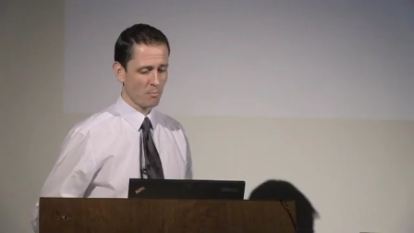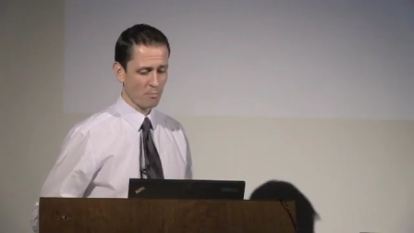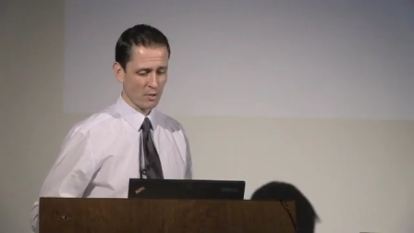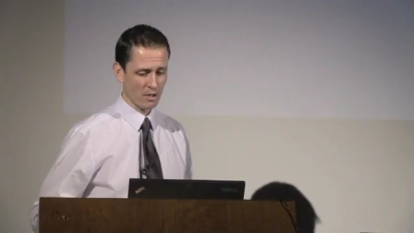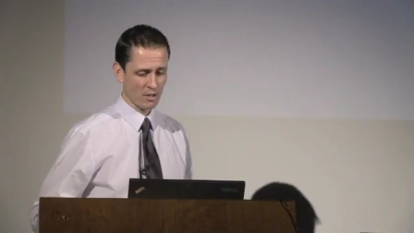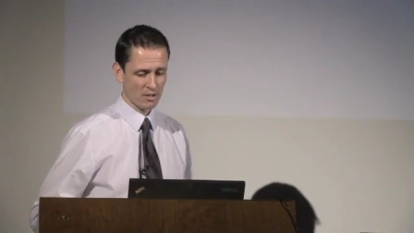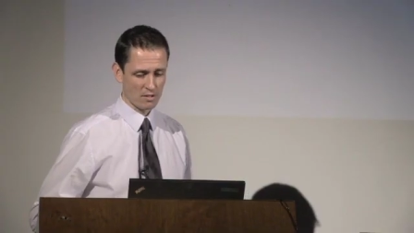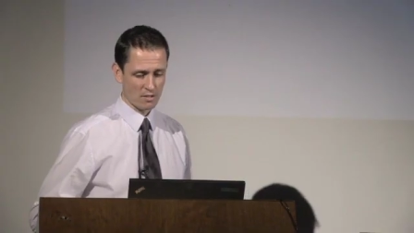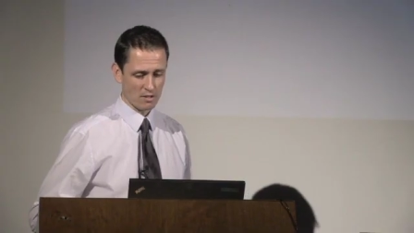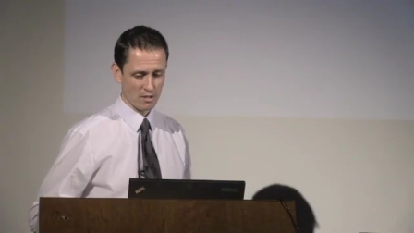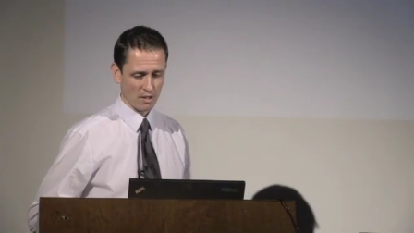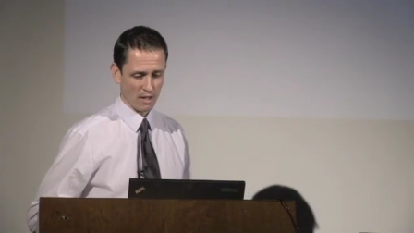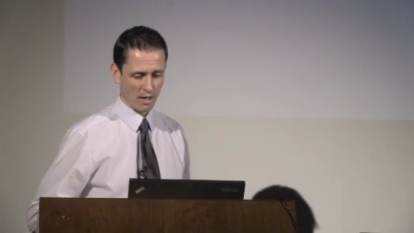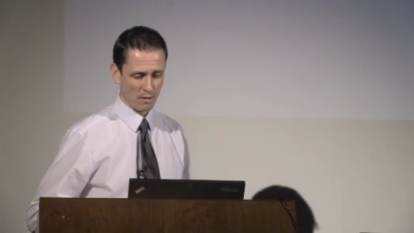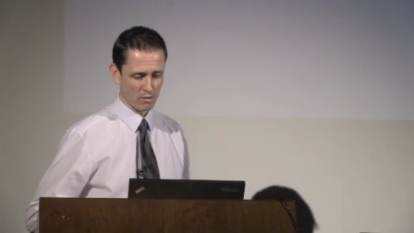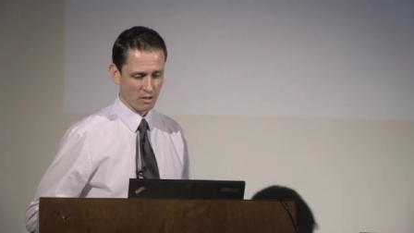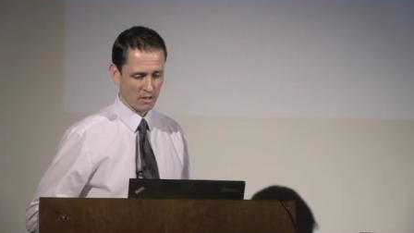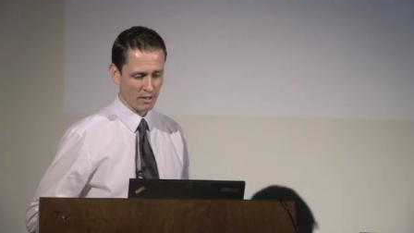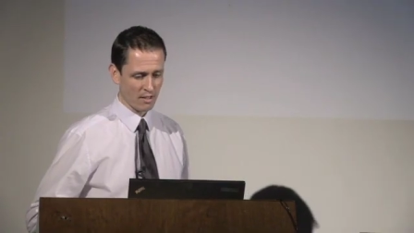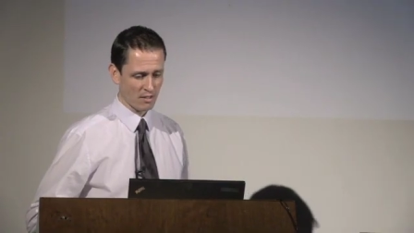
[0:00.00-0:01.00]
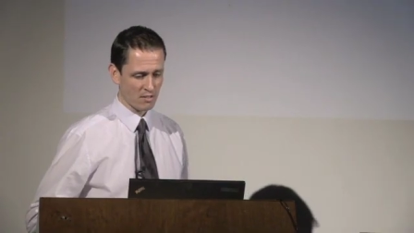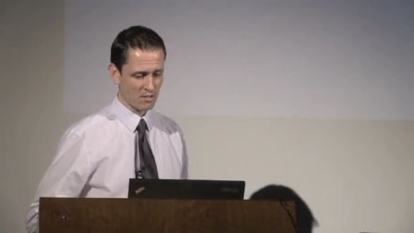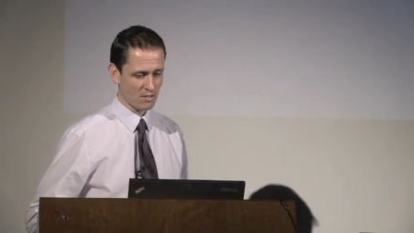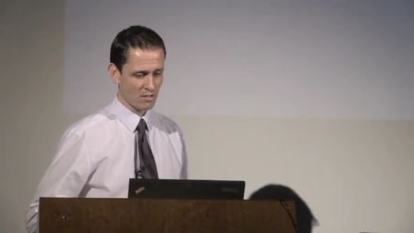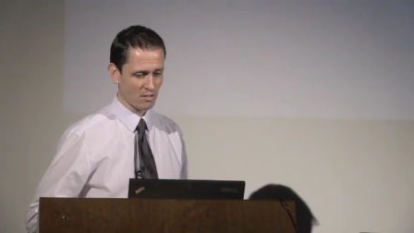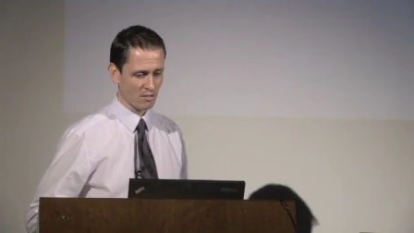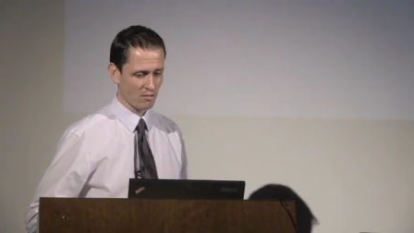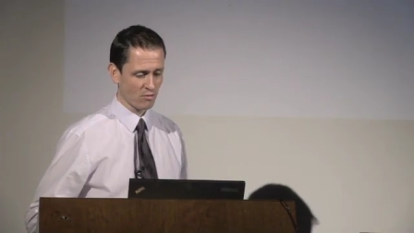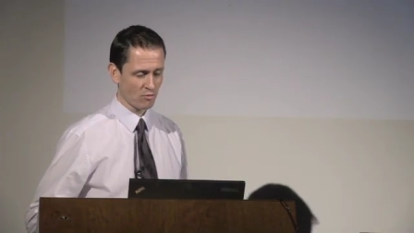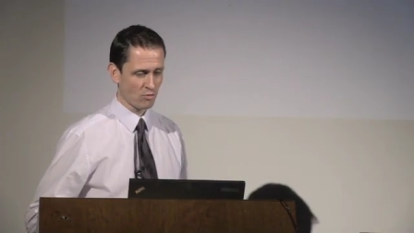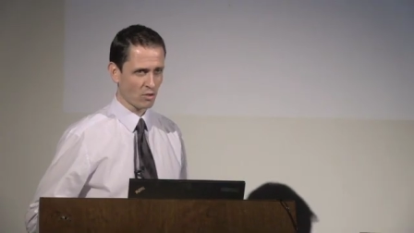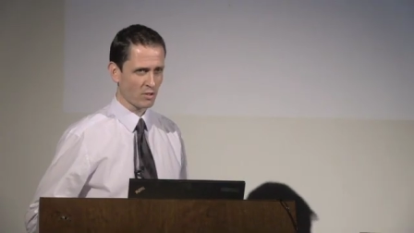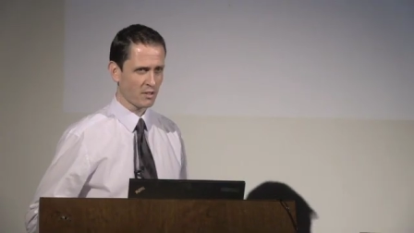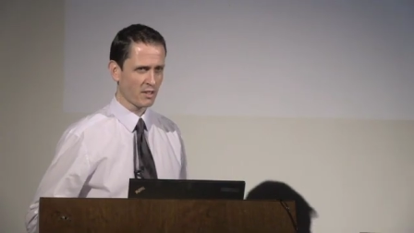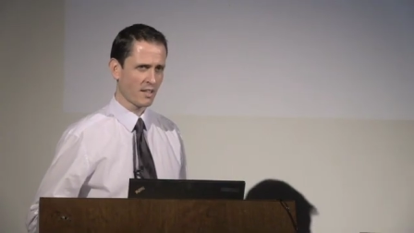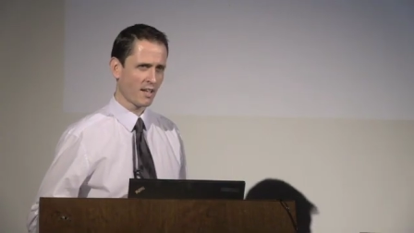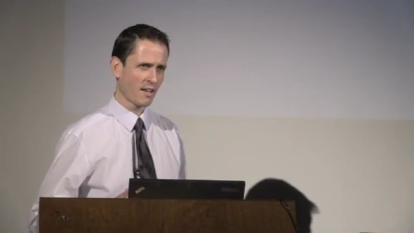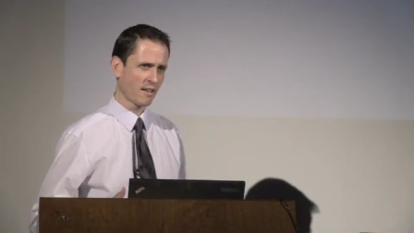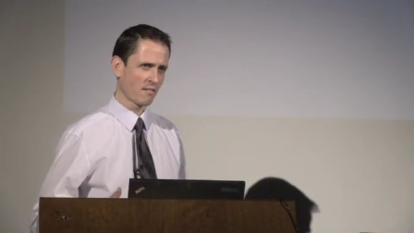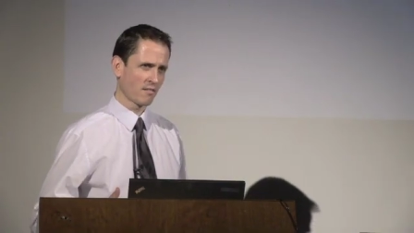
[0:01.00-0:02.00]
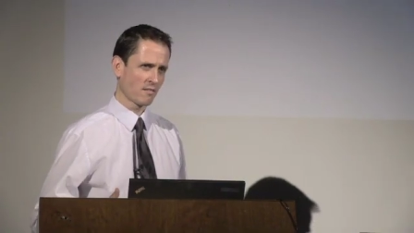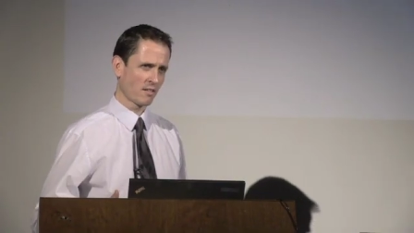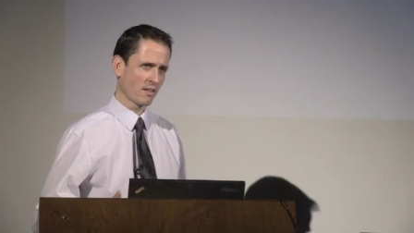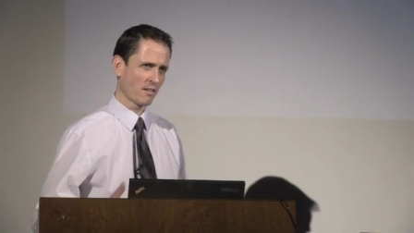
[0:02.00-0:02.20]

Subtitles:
but I would like to really get